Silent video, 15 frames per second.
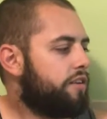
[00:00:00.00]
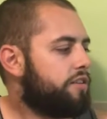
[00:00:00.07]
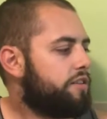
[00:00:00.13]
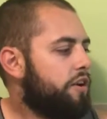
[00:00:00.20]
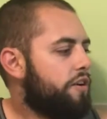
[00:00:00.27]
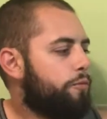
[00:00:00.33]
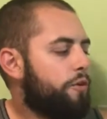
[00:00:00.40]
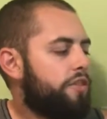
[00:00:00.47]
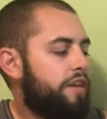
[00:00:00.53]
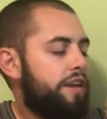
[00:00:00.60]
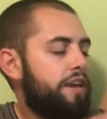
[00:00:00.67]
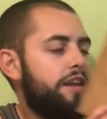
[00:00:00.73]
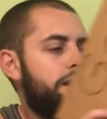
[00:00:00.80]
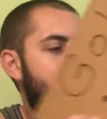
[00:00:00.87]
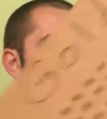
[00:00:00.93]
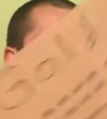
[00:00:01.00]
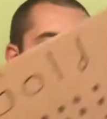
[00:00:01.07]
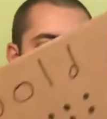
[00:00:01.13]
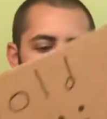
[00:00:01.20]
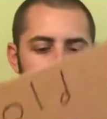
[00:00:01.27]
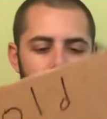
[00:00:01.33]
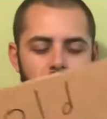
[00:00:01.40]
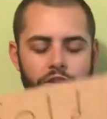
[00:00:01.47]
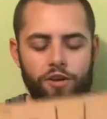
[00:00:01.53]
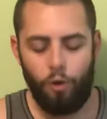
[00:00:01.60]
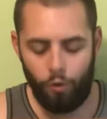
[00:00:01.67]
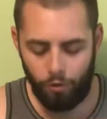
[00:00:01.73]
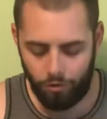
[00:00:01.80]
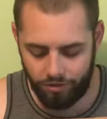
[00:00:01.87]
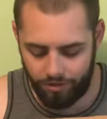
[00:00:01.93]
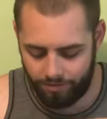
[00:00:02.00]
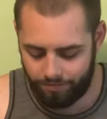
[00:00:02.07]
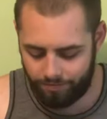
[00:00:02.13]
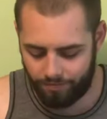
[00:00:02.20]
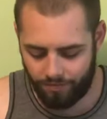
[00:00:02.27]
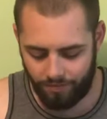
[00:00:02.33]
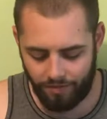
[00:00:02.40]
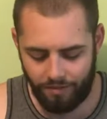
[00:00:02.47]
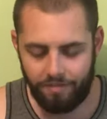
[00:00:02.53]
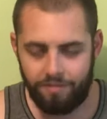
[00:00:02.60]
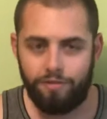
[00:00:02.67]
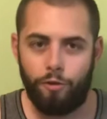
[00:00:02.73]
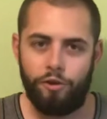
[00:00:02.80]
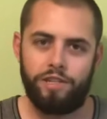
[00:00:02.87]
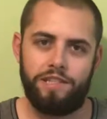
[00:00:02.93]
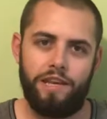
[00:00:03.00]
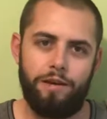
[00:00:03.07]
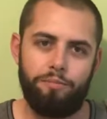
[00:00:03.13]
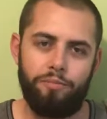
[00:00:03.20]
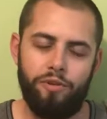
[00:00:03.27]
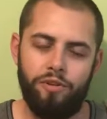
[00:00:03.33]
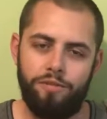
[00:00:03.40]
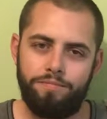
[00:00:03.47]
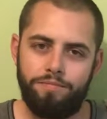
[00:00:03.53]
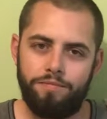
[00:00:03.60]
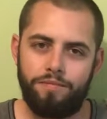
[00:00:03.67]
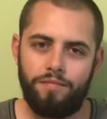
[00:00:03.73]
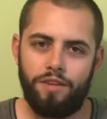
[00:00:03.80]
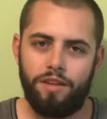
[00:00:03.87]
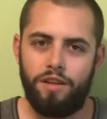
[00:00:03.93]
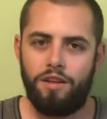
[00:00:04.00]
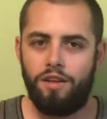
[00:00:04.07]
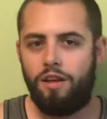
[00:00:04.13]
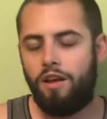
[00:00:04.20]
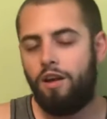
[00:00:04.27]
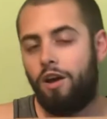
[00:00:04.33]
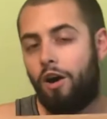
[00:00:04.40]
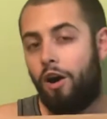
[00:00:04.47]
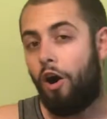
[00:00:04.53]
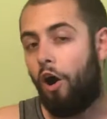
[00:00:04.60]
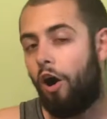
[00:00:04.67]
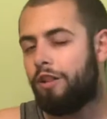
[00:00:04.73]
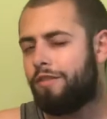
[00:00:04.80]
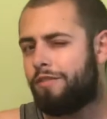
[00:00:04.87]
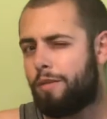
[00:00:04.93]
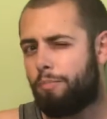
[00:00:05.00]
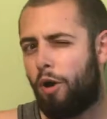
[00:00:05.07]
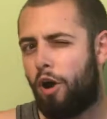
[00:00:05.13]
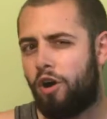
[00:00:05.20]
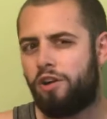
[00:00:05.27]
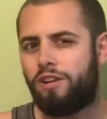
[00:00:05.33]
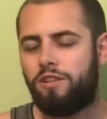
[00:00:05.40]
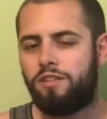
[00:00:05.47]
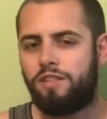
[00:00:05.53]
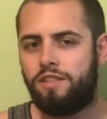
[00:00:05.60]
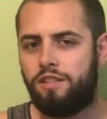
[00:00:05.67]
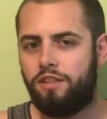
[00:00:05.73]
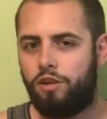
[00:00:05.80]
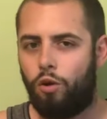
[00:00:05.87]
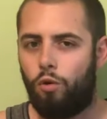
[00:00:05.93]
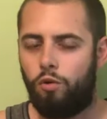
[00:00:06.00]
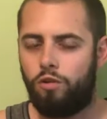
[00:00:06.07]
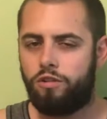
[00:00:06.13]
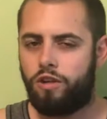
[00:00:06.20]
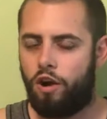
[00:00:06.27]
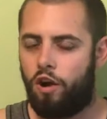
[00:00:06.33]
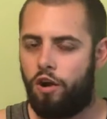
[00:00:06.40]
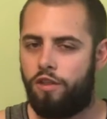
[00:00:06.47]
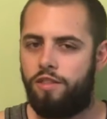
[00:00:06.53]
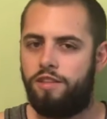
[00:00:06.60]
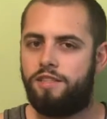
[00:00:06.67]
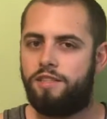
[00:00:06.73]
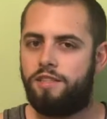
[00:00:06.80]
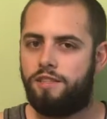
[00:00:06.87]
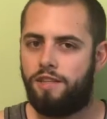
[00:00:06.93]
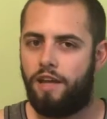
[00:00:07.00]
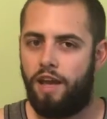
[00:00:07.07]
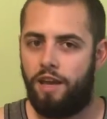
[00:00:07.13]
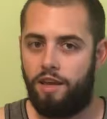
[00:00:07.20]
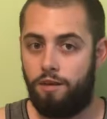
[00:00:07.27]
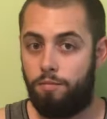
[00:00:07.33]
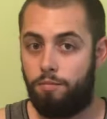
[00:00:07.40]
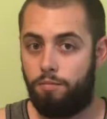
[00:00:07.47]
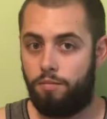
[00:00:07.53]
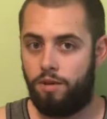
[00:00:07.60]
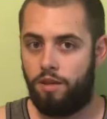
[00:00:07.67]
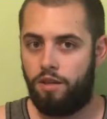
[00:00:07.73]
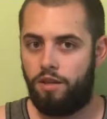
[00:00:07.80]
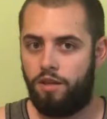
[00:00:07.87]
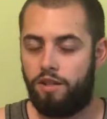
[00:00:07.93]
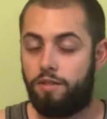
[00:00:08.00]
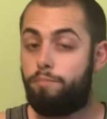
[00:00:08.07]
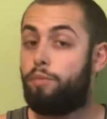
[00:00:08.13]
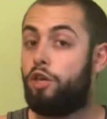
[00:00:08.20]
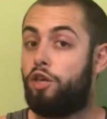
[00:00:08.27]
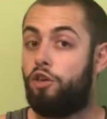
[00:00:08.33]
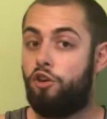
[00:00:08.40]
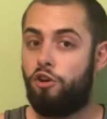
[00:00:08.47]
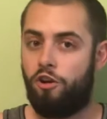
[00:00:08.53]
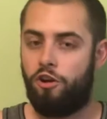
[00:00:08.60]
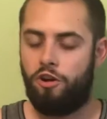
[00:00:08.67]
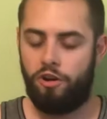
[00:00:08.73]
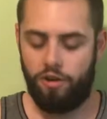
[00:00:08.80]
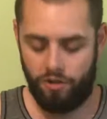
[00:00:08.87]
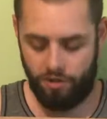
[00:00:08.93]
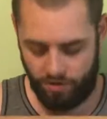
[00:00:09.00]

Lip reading: So if we're thinking about gold, for example, all of the particles in gold are the same. It's pure.